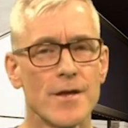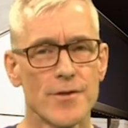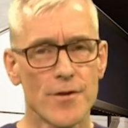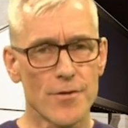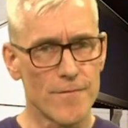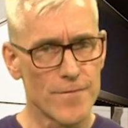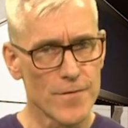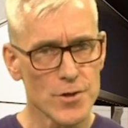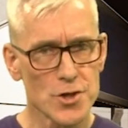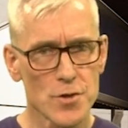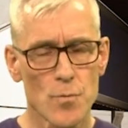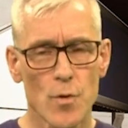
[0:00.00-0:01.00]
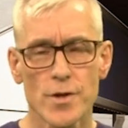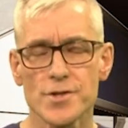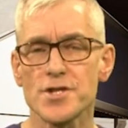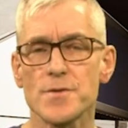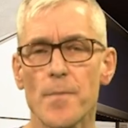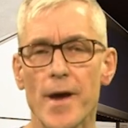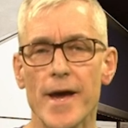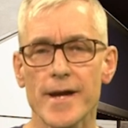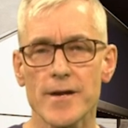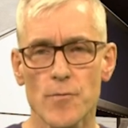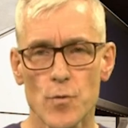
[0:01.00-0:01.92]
that the version 1 spec